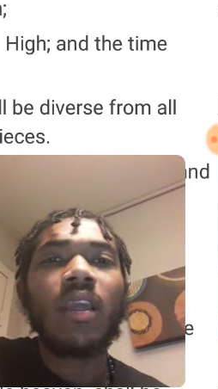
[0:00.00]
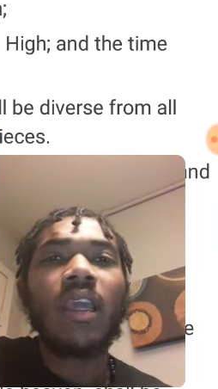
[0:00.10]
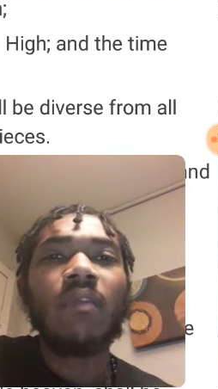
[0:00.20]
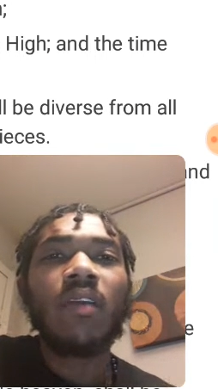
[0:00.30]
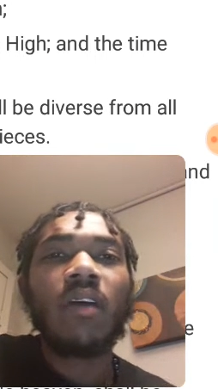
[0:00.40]

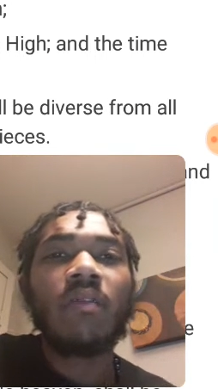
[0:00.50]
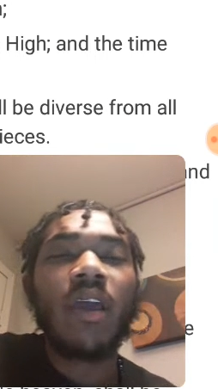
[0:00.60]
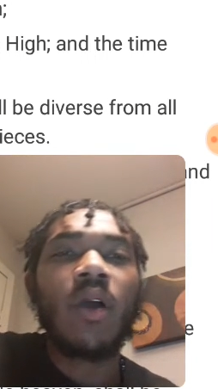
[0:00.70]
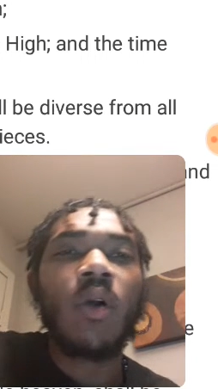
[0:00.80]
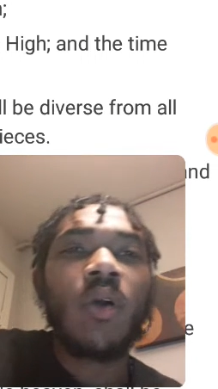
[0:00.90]
even of
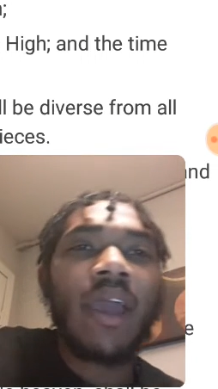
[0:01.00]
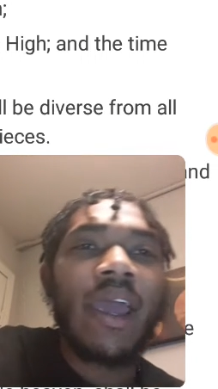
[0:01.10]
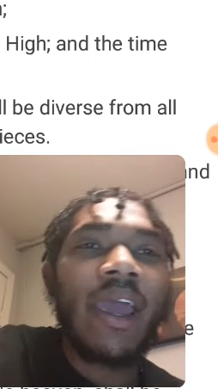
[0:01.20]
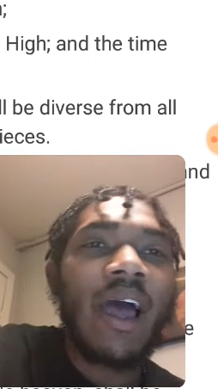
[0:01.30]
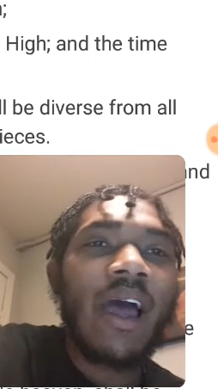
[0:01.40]
that horn
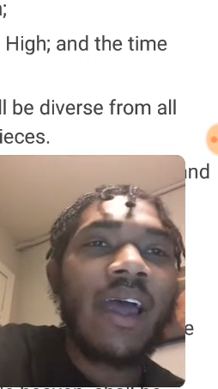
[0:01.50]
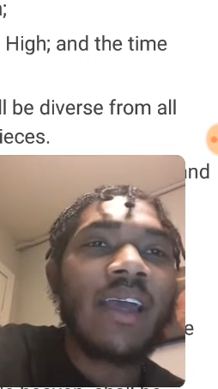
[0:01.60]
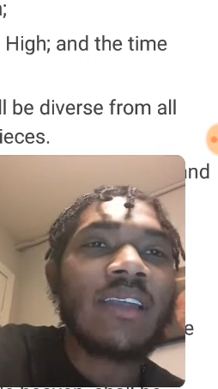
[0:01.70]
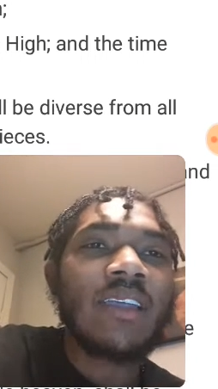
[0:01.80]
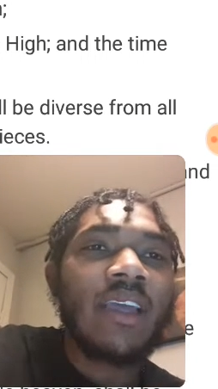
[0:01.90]
had
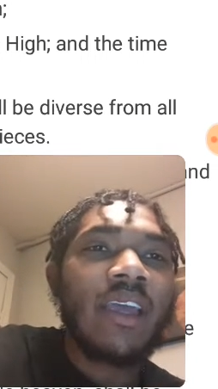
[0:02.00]
eyes